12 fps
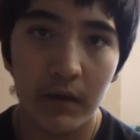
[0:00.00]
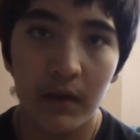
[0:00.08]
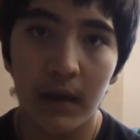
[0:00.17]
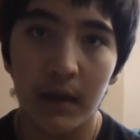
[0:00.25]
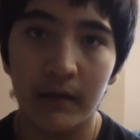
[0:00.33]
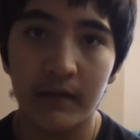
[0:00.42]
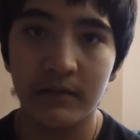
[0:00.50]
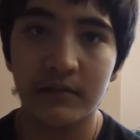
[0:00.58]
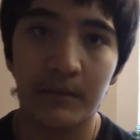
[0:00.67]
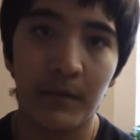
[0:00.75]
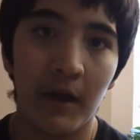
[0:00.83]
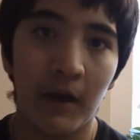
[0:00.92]
And it's
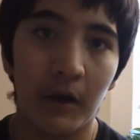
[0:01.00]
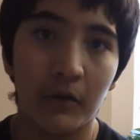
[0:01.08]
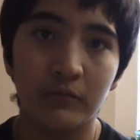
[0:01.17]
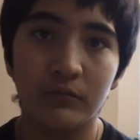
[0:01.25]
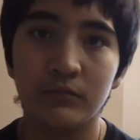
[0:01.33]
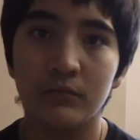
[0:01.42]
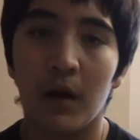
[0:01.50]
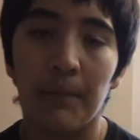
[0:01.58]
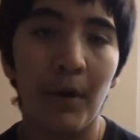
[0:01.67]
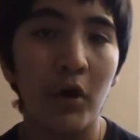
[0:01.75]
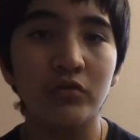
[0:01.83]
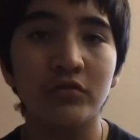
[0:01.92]
about a
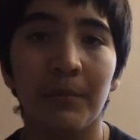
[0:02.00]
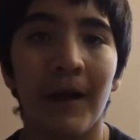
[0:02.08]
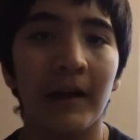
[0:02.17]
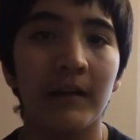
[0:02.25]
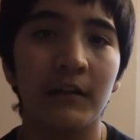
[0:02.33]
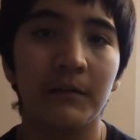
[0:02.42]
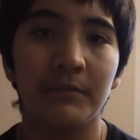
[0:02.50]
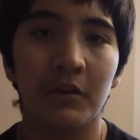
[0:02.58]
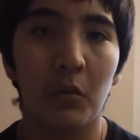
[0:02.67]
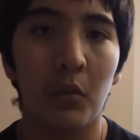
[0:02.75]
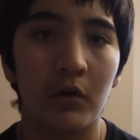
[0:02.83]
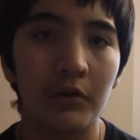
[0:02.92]

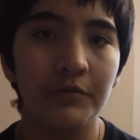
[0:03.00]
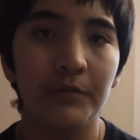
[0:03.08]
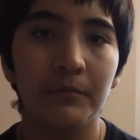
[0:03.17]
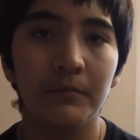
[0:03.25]
post-apocalyptic world.